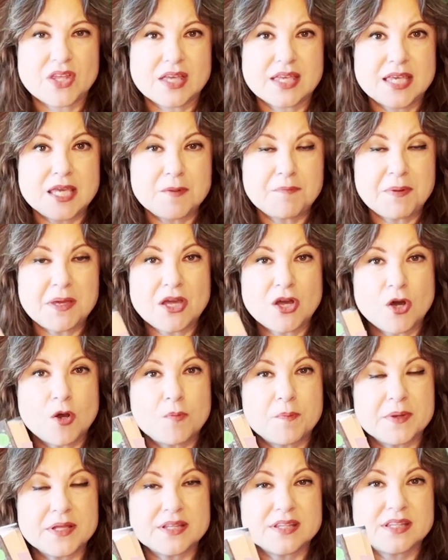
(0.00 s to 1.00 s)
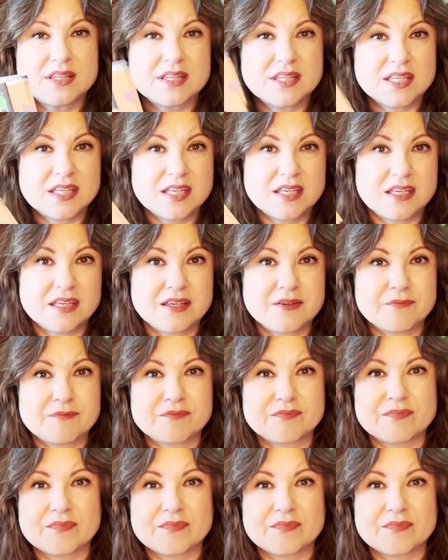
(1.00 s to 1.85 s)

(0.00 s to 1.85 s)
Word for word: keeping open the